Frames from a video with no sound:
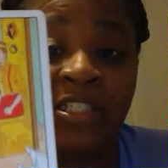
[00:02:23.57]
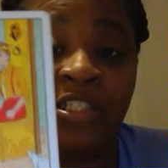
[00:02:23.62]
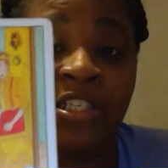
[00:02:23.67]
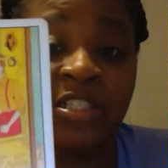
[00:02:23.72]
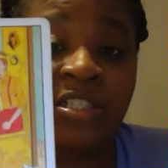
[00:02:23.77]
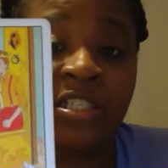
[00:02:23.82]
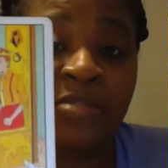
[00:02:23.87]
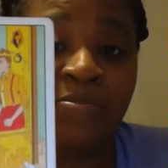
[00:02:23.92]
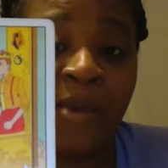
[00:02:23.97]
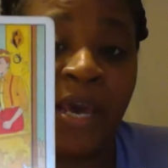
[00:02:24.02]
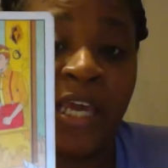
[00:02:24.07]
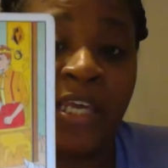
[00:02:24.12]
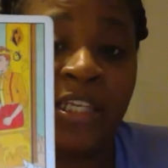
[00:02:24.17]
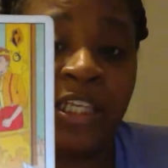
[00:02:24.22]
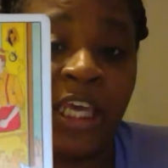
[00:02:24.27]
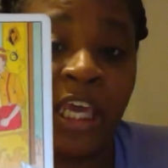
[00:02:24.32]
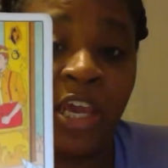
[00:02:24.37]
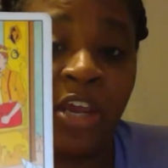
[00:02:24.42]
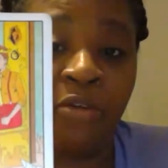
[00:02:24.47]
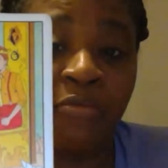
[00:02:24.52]
This is
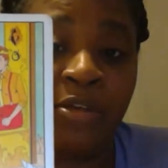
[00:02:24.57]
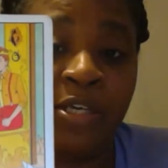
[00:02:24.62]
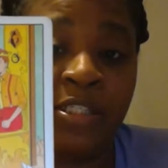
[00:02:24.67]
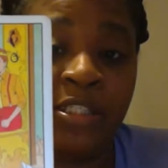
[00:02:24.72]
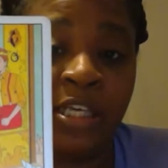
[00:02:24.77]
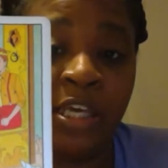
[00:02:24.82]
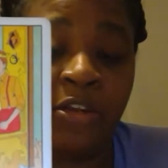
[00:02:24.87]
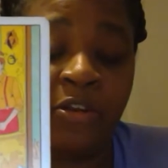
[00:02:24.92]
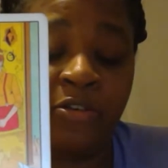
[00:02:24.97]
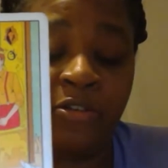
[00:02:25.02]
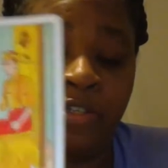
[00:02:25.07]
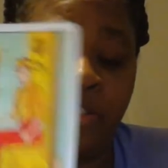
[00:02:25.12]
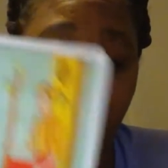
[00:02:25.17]
mainly Aries energy.